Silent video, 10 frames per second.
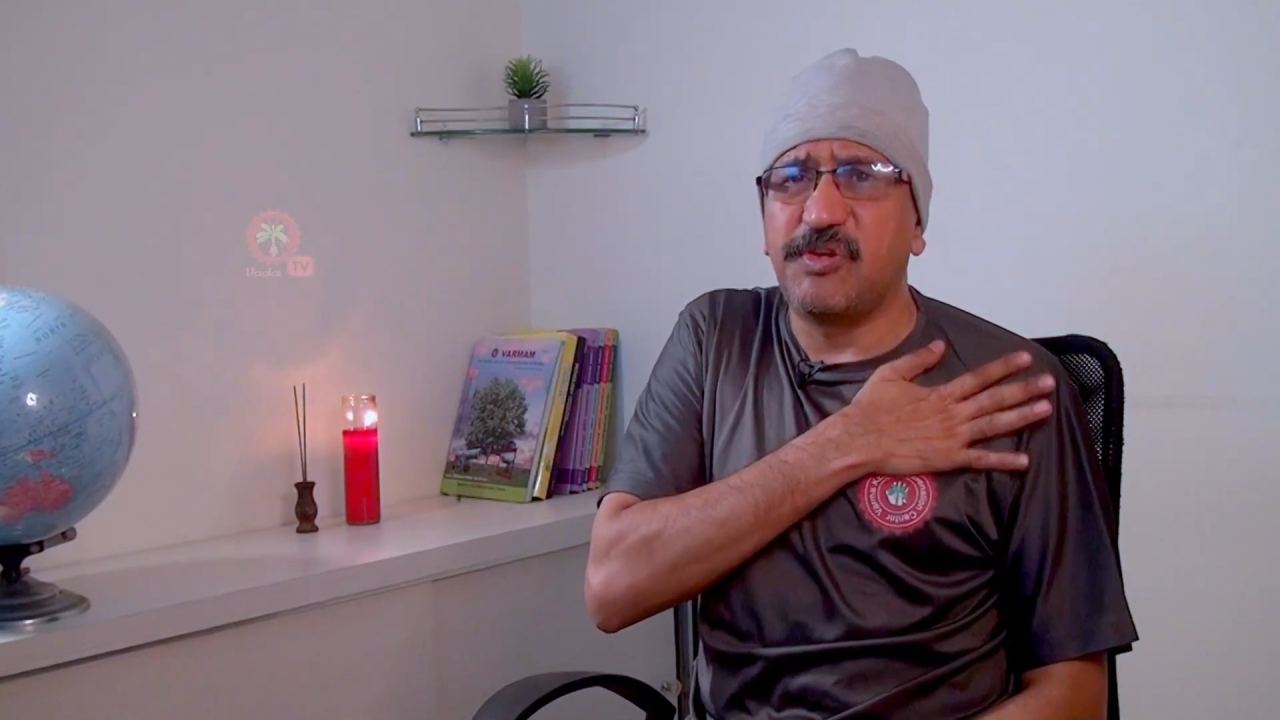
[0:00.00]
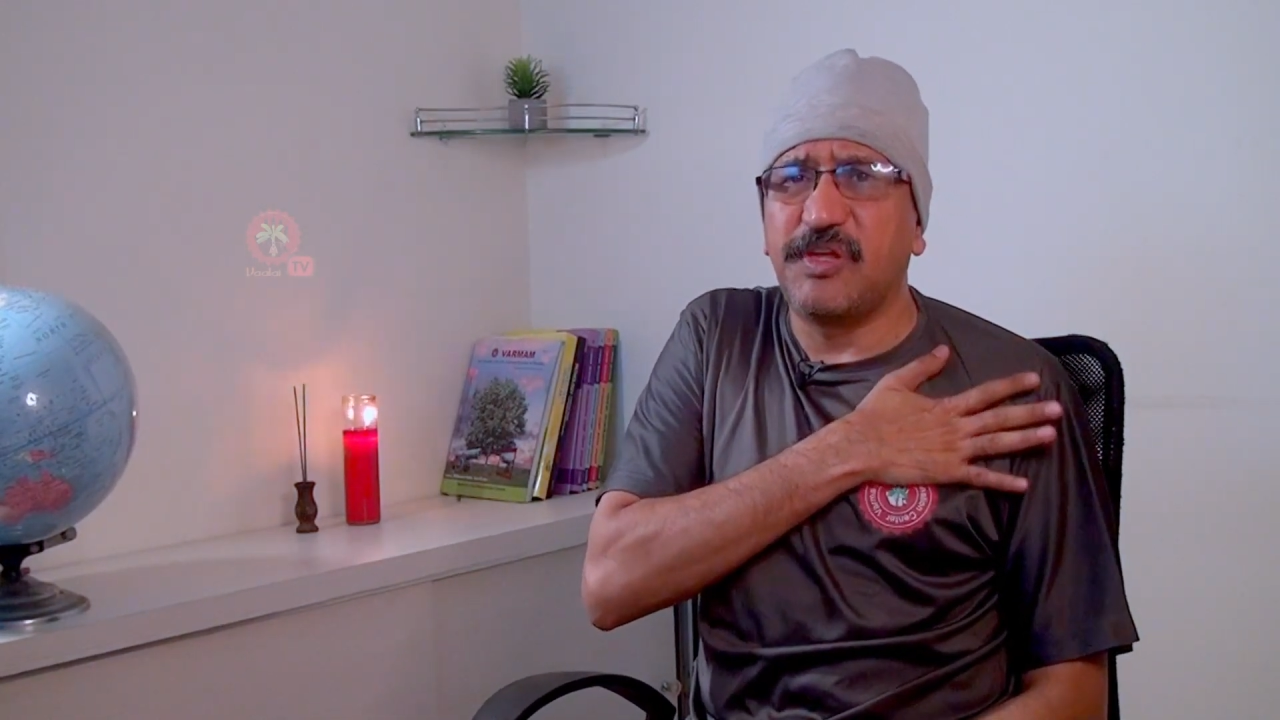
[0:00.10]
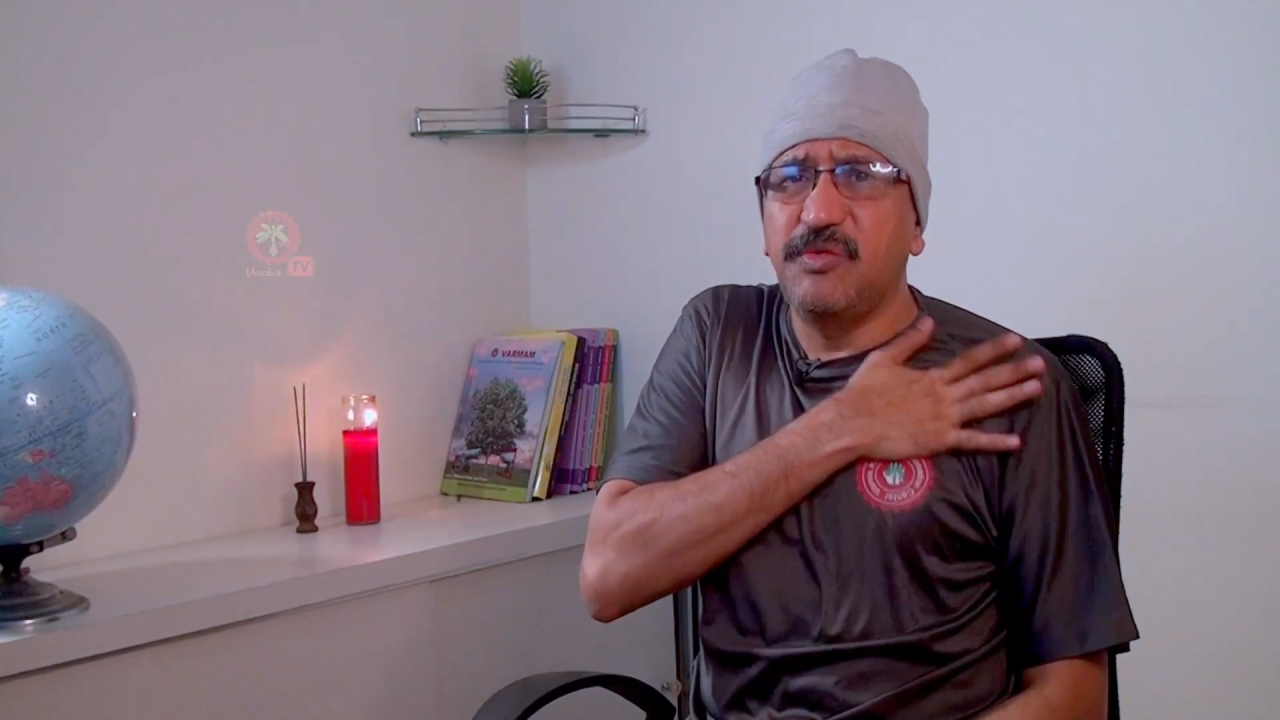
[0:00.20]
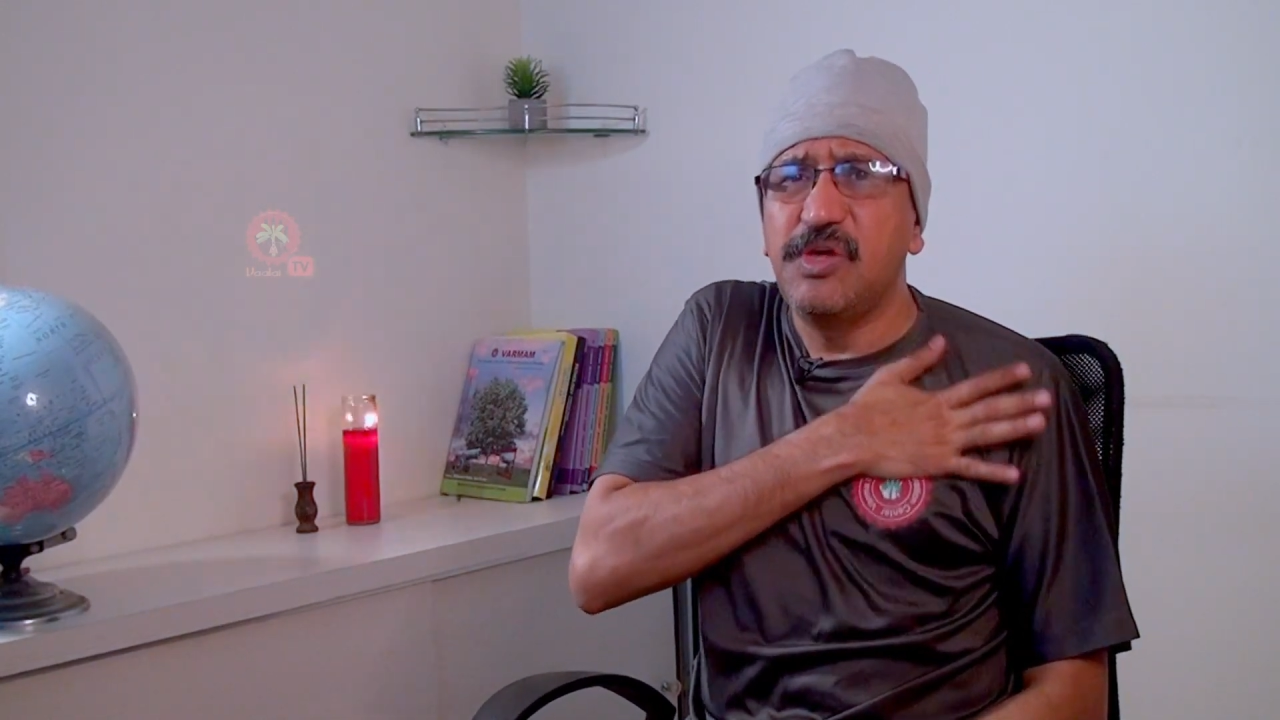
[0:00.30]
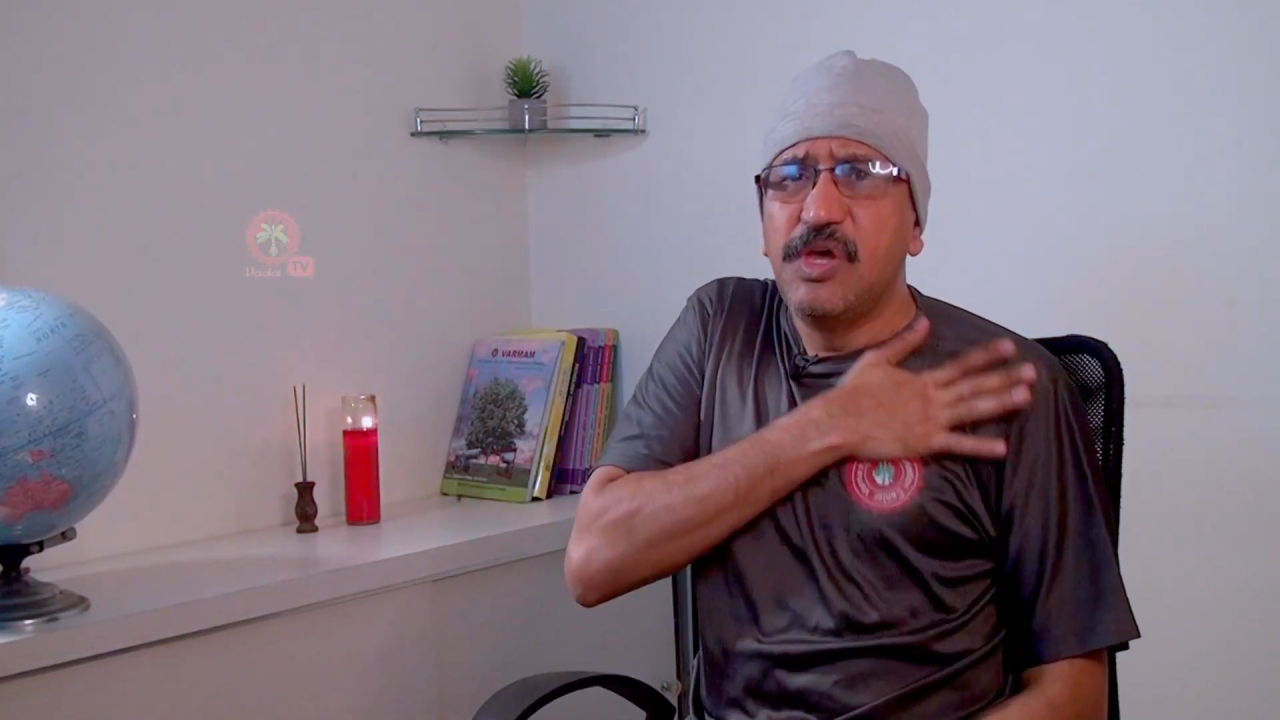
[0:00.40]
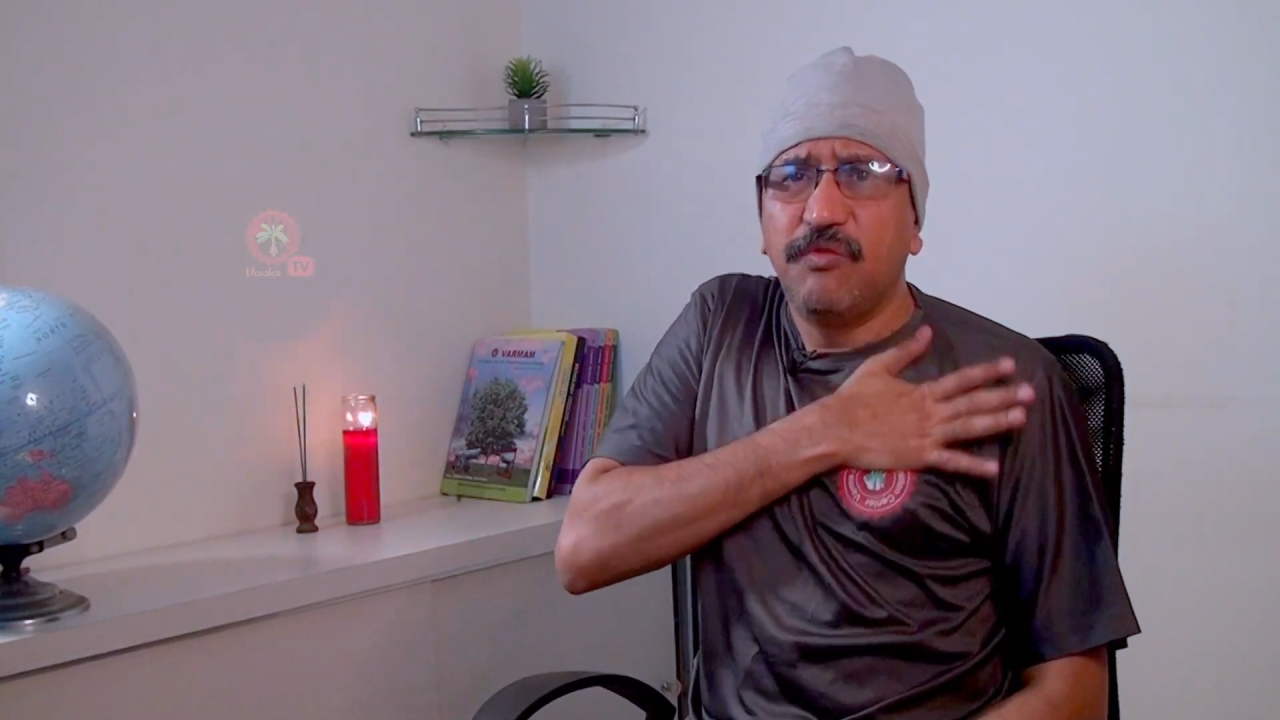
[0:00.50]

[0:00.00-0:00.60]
we'll give.